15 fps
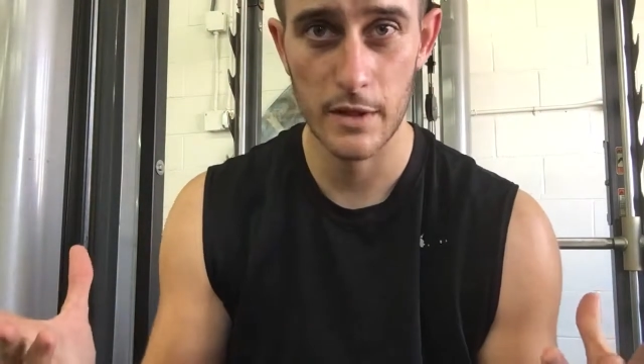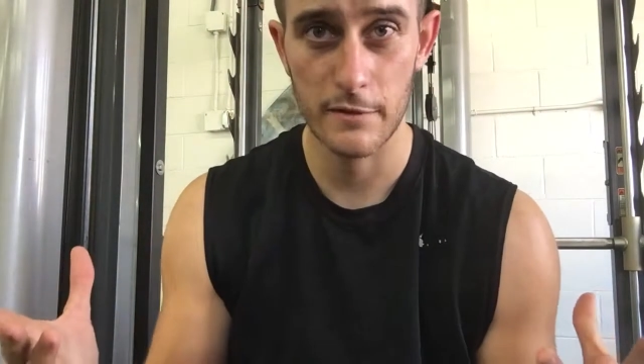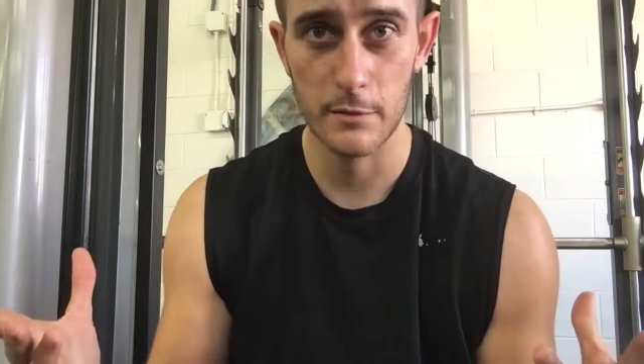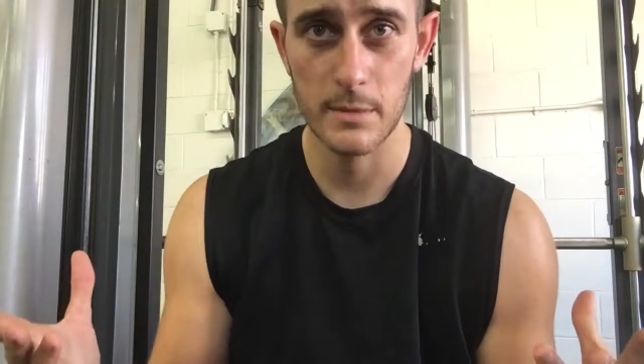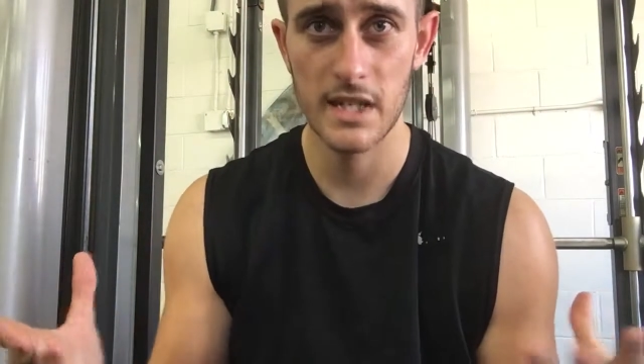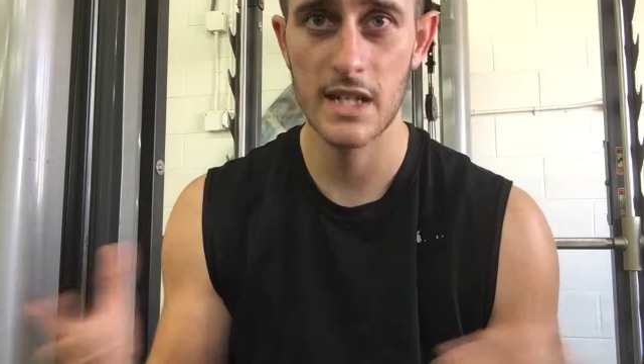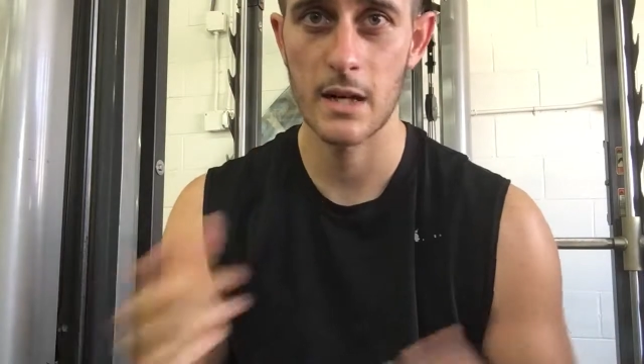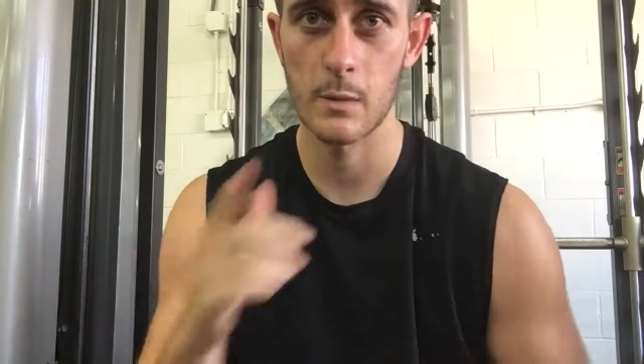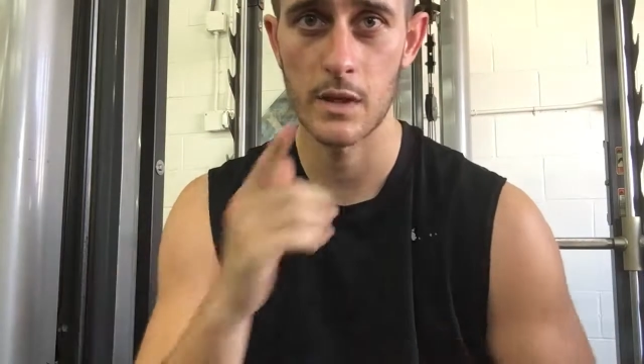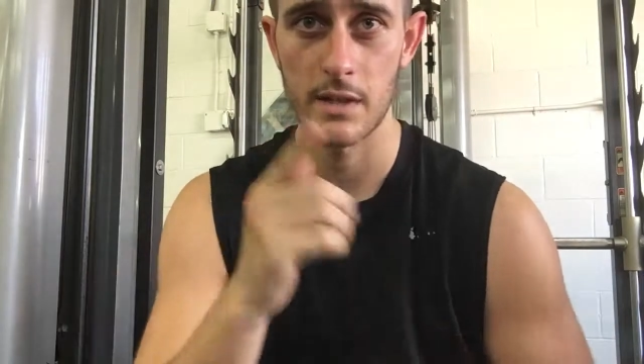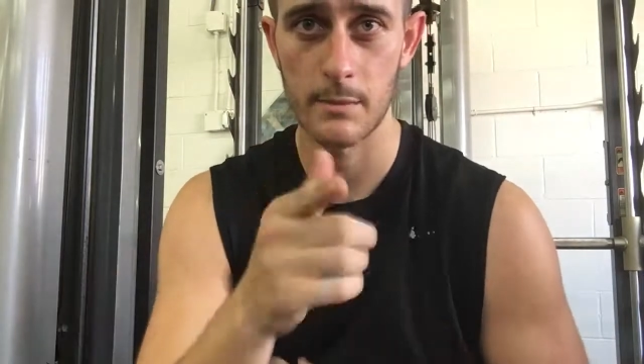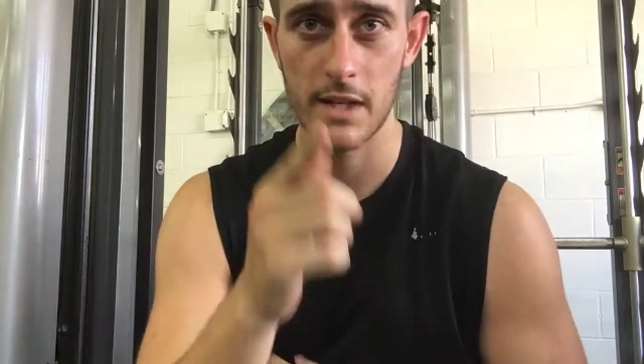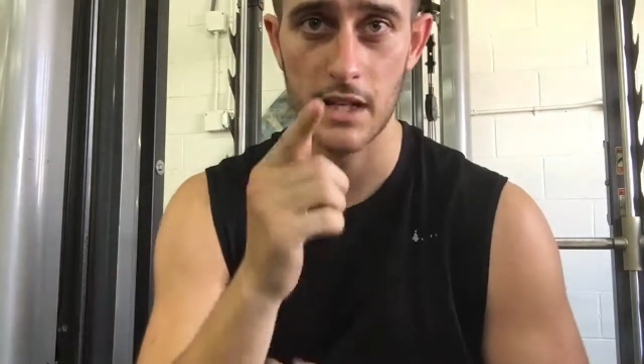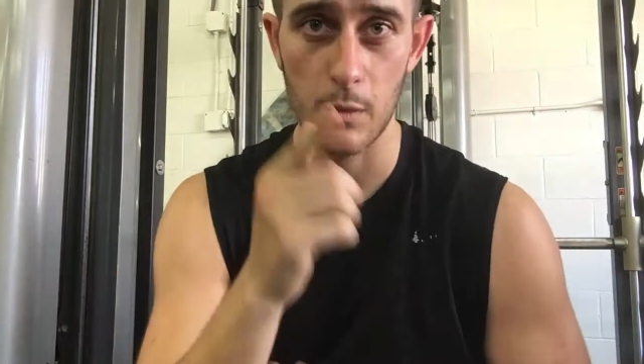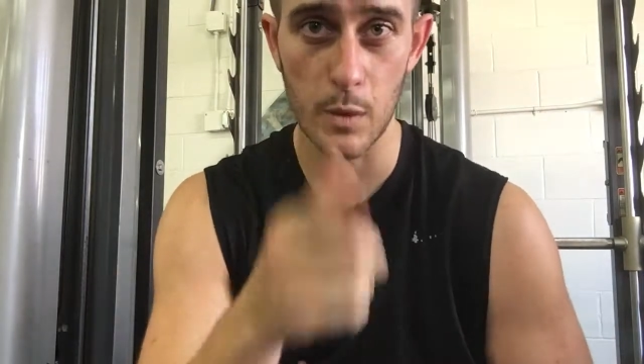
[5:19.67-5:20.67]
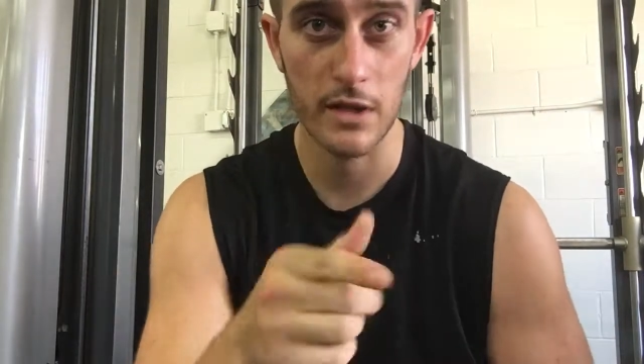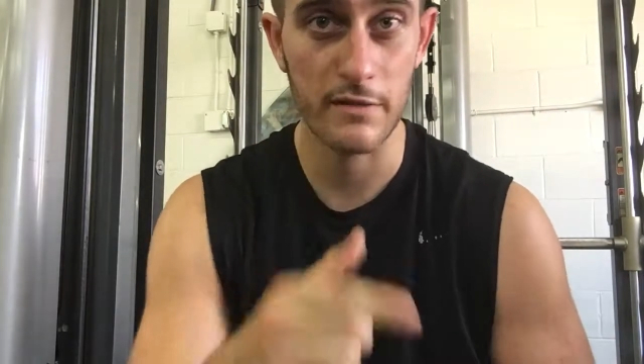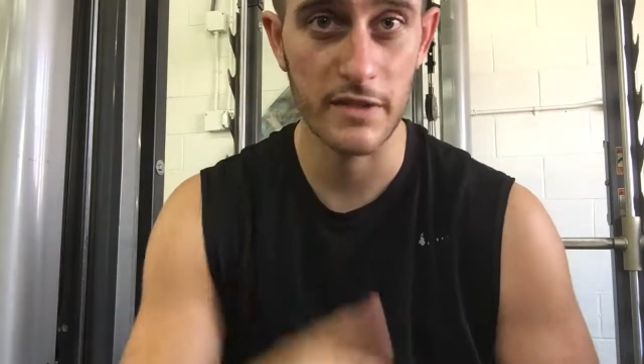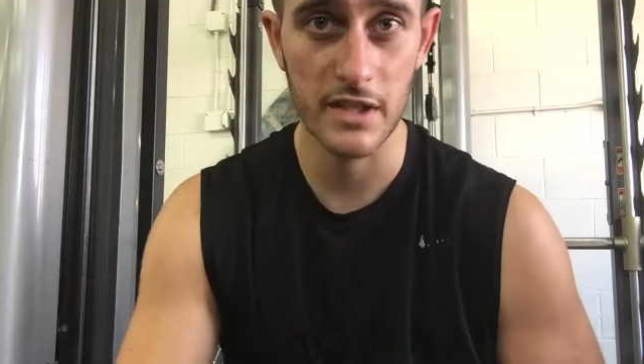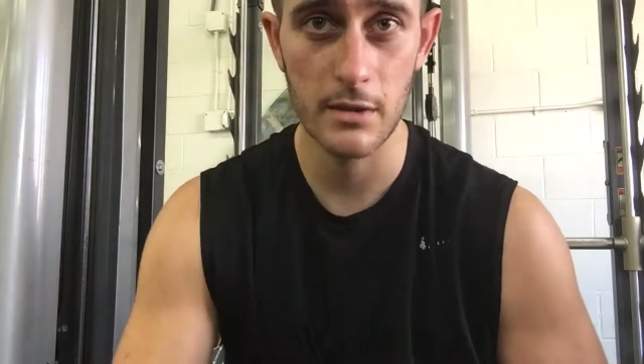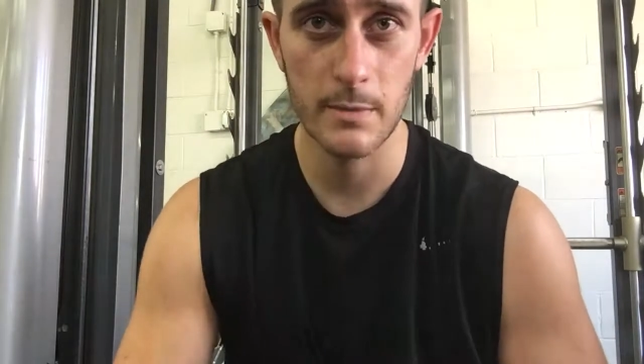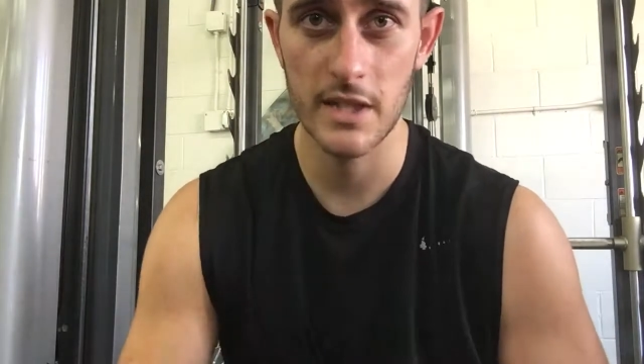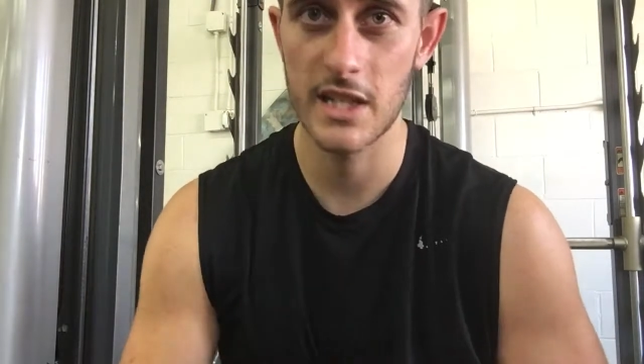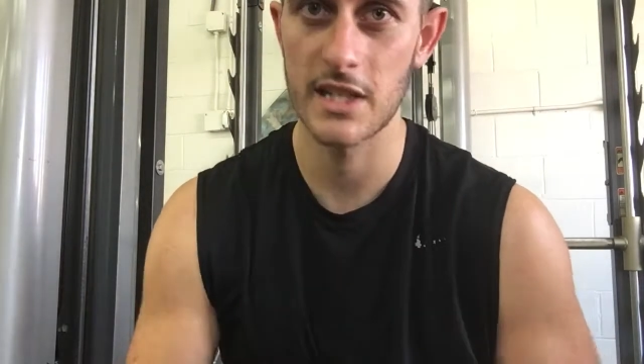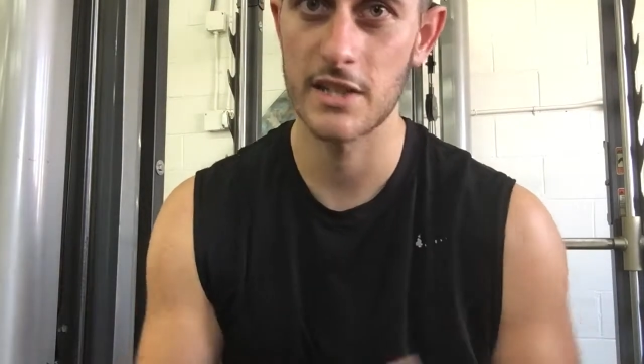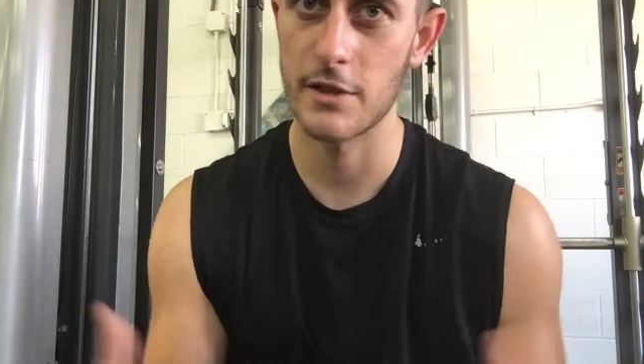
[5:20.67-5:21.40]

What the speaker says: for me and I want to make it work for you because